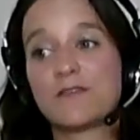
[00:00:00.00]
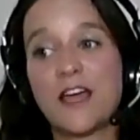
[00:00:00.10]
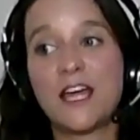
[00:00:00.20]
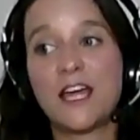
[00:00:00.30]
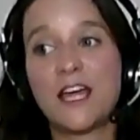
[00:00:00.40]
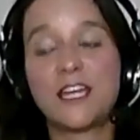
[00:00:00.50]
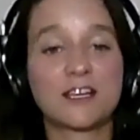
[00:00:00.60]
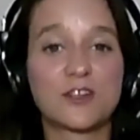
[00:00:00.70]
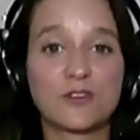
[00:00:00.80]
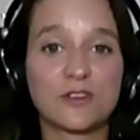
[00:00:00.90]
of any
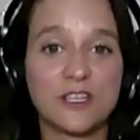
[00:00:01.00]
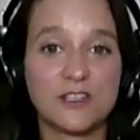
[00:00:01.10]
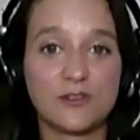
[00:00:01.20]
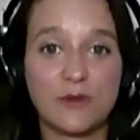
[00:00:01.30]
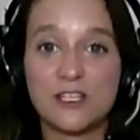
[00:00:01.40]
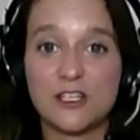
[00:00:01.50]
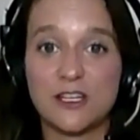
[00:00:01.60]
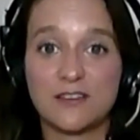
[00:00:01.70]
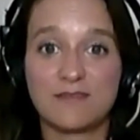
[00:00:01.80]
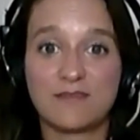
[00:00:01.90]
external
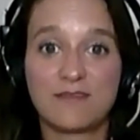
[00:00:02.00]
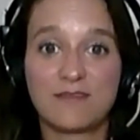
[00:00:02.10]
situation.